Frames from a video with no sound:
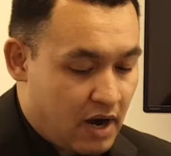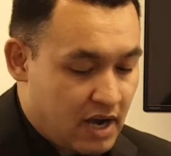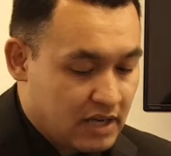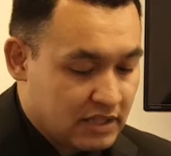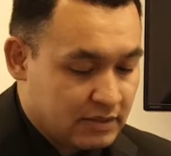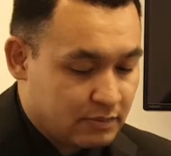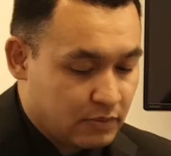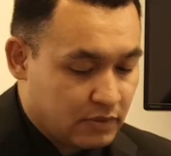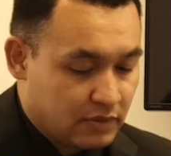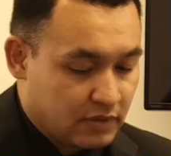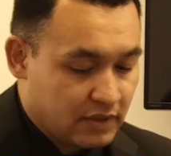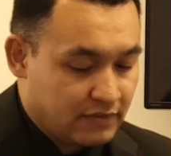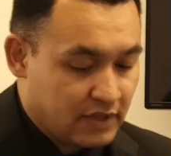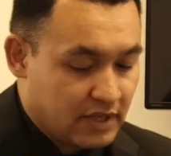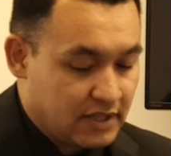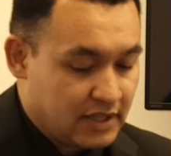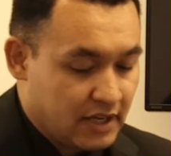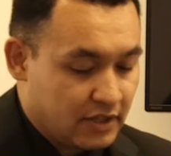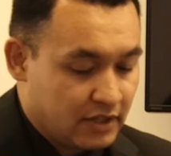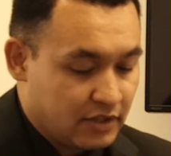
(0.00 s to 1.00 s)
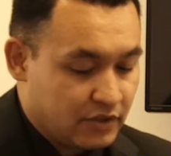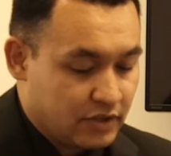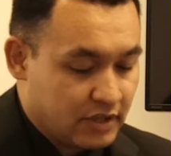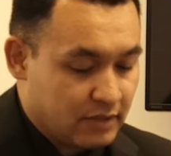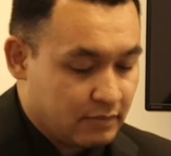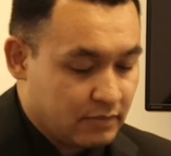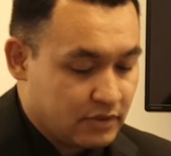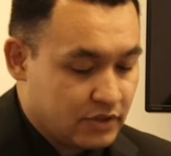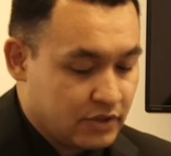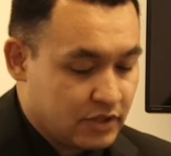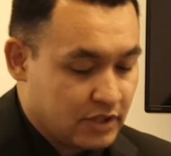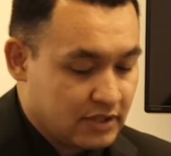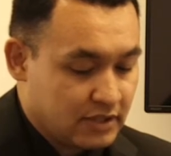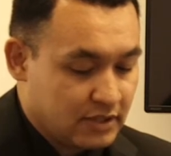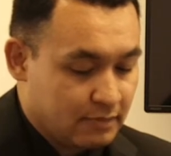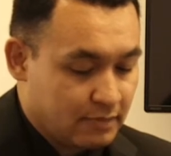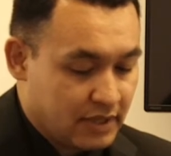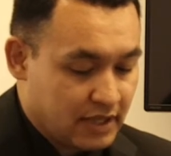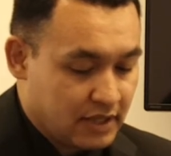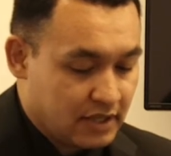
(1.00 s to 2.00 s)
possible if they dare to dream
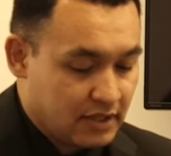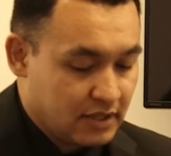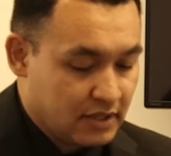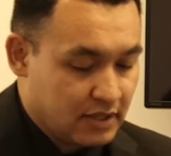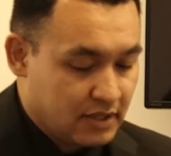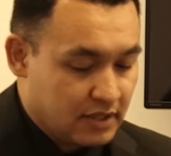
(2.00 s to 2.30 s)
just a bit.